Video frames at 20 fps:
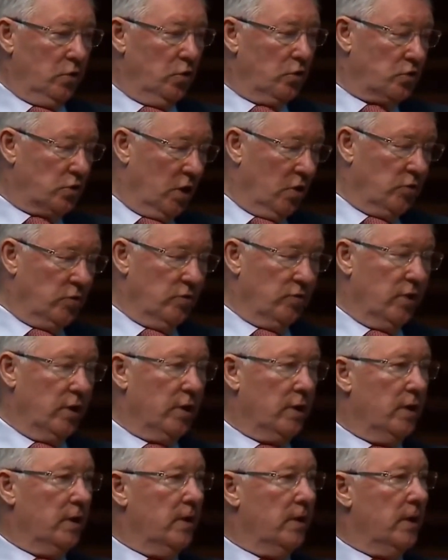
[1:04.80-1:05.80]
youth scouting
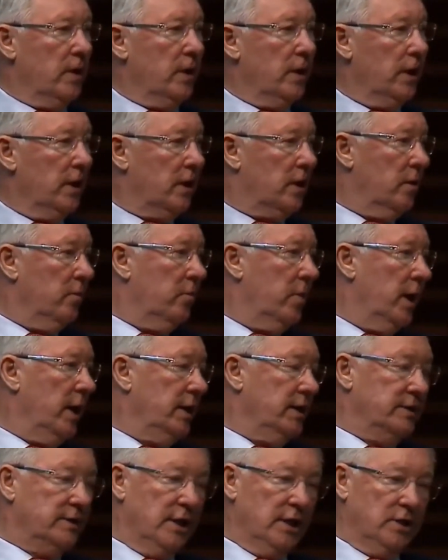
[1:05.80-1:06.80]
rather, he came
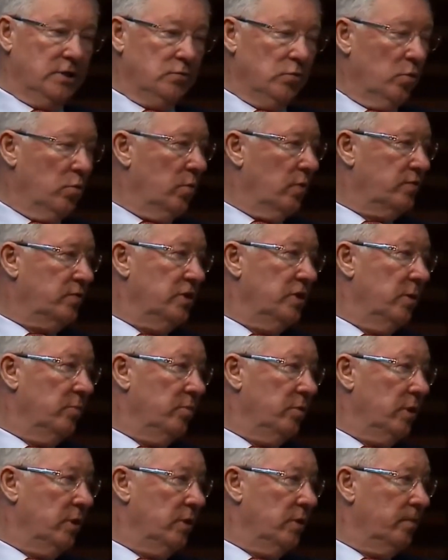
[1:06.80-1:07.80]
back and says, well, we've seen a
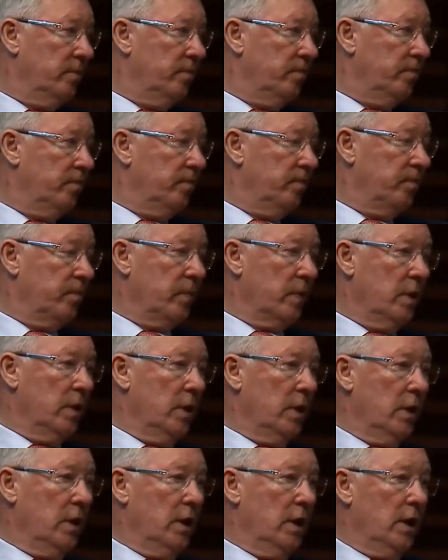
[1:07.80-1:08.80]
player.
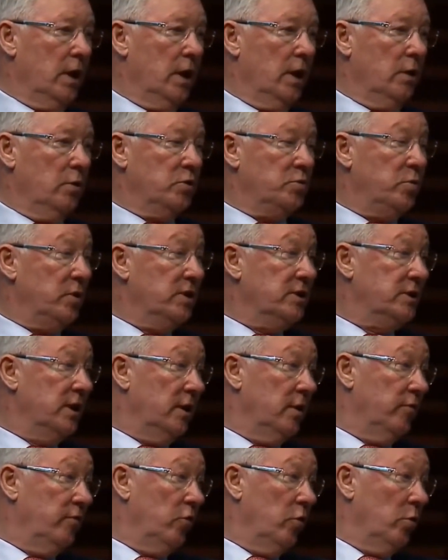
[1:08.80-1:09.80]
And he was playing
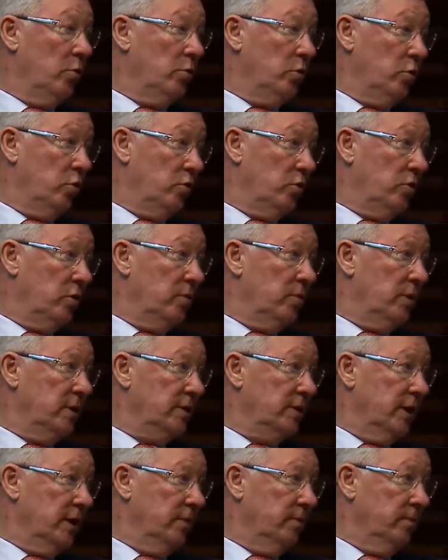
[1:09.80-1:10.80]
centre forward in the youth team at
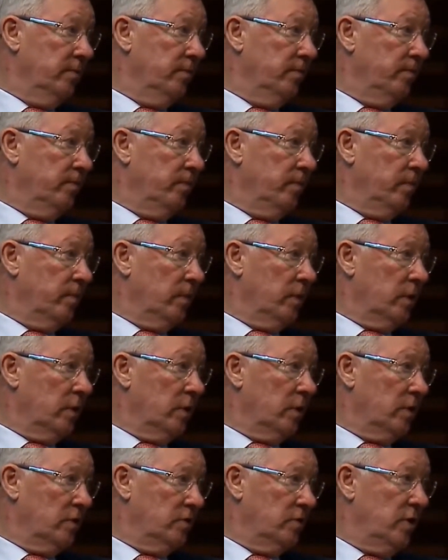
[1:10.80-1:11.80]
the time,
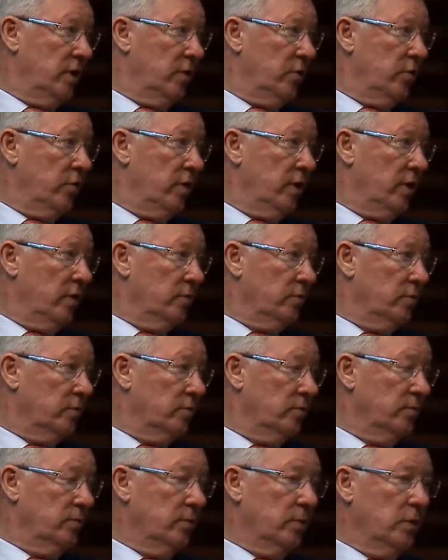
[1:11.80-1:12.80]
Cristiano Ronaldo.
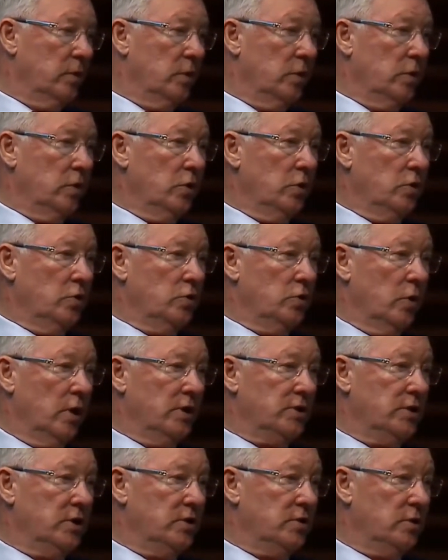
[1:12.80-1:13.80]
Mm-hmm. So
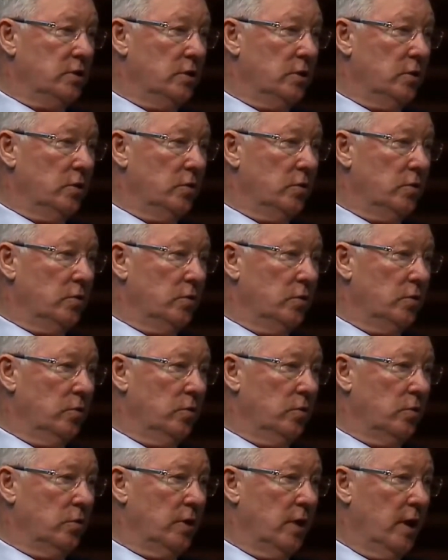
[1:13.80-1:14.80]
I says
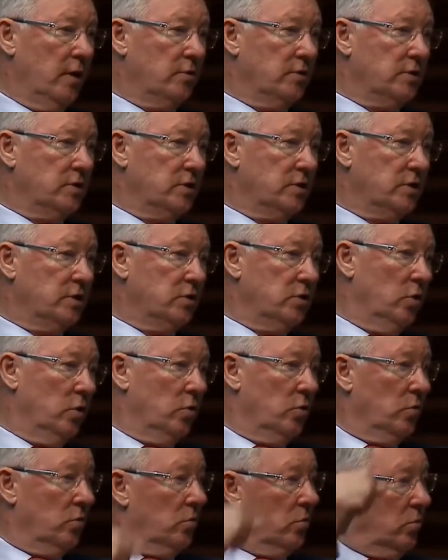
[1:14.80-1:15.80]
to Carlos, I says, you
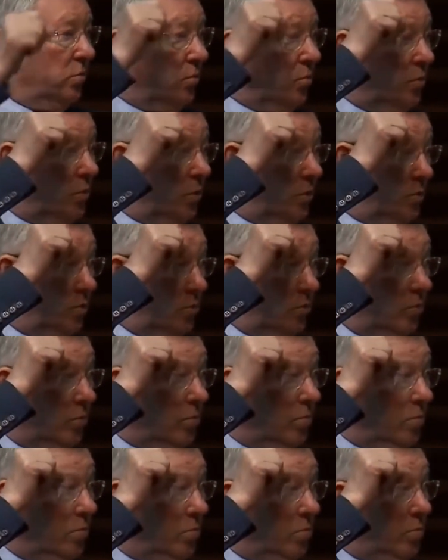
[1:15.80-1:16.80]
know, would
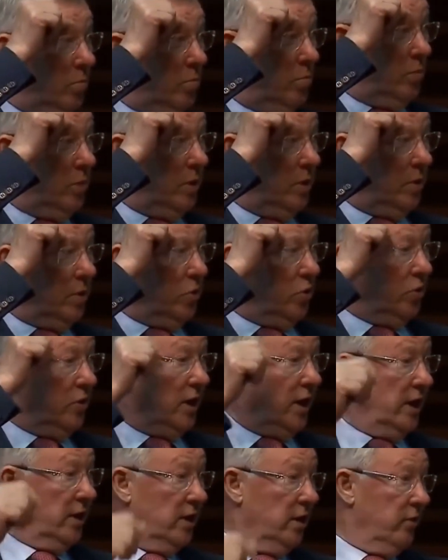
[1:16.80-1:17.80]
be a
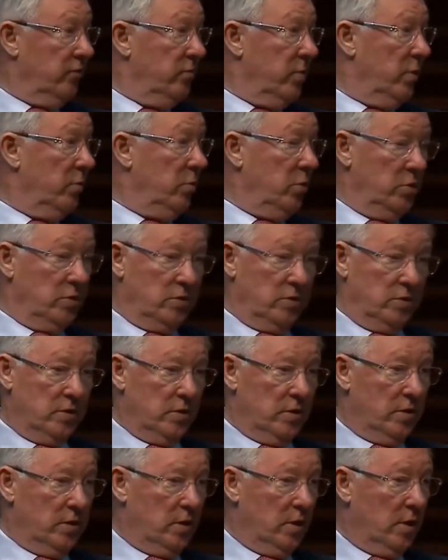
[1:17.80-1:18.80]
good idea if maybe we
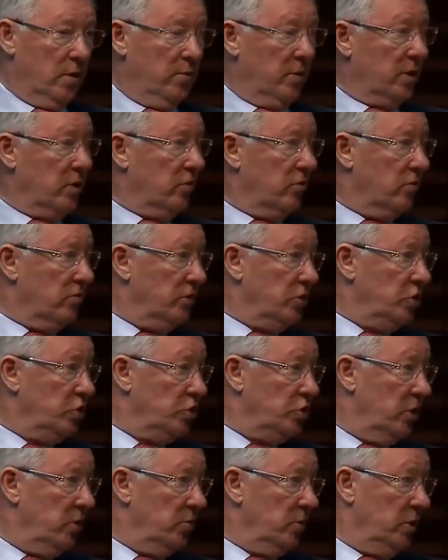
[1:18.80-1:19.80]
had a bigger
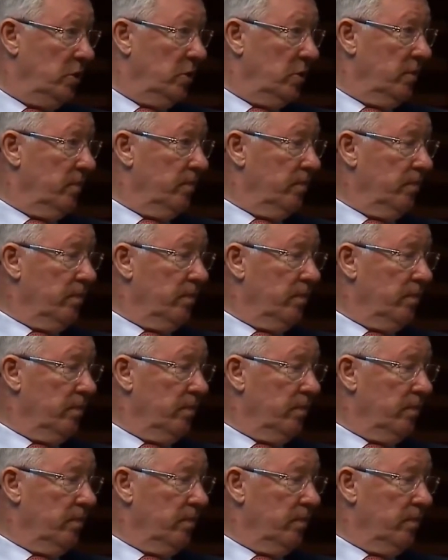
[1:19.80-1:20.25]
relationship here.